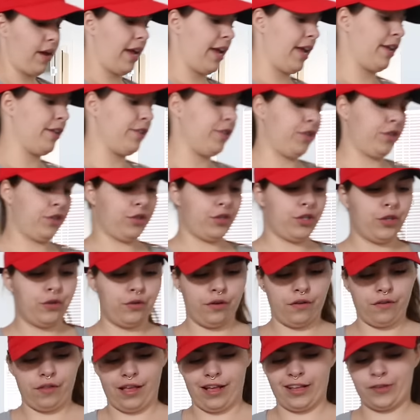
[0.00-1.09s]
buy
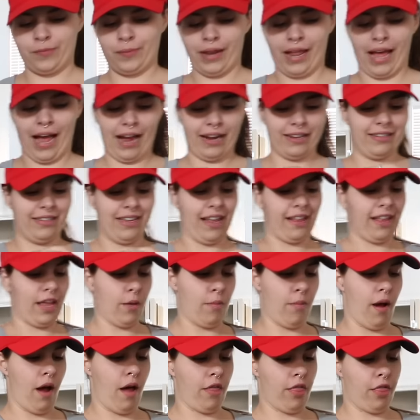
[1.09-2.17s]
2 of these, but I
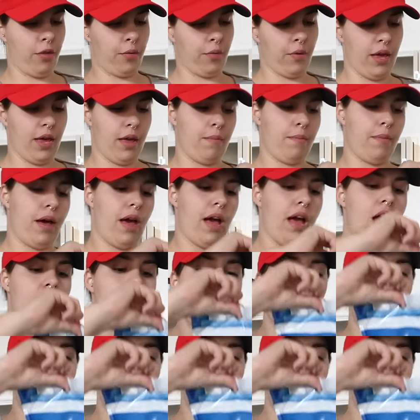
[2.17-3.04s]
accidentally bought 3. But